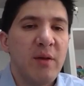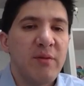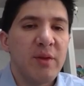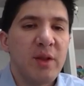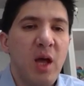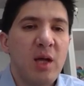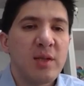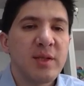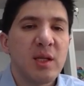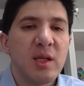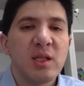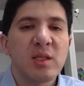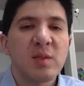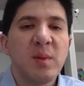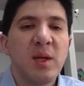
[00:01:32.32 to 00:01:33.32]
velocity,
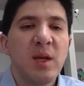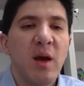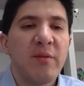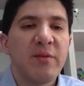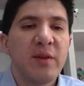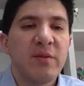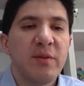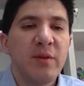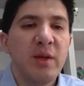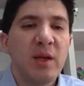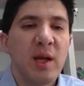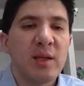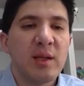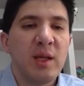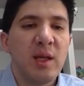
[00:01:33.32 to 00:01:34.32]
the speed of the fluid
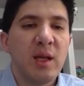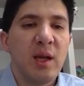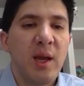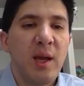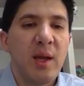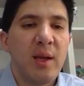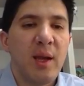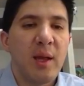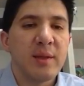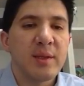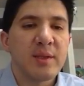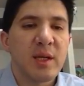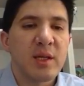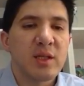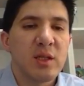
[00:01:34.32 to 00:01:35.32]
at the another
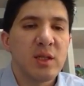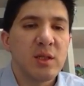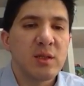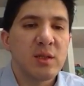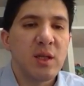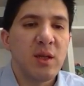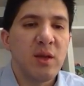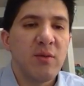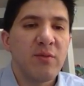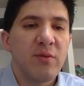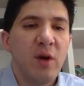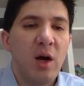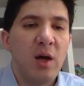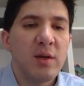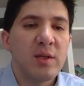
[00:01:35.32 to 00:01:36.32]
section. So you've
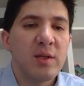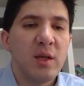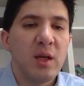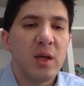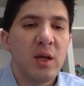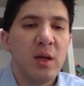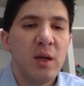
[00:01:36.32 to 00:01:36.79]
got the